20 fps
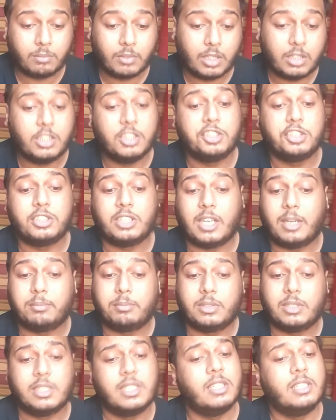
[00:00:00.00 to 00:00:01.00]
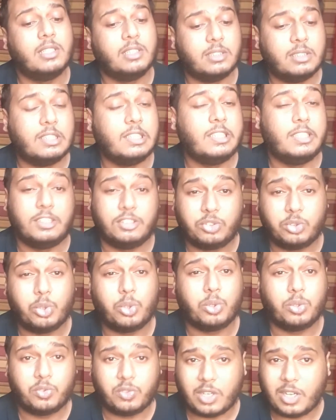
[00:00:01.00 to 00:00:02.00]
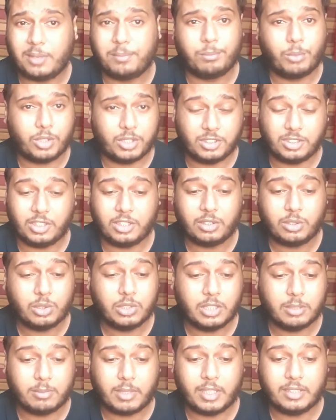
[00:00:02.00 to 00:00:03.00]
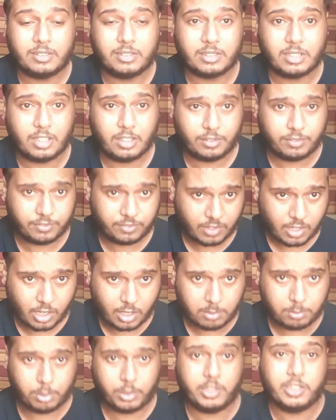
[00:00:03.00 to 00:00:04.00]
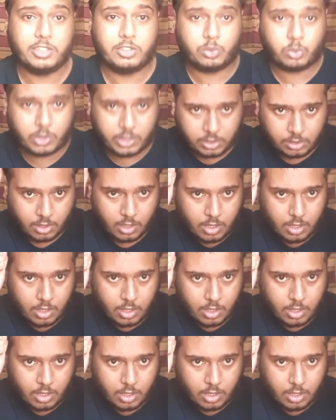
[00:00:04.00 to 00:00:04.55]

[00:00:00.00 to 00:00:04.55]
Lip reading: This chapter, the Zoro fanboys, including myself, our brains went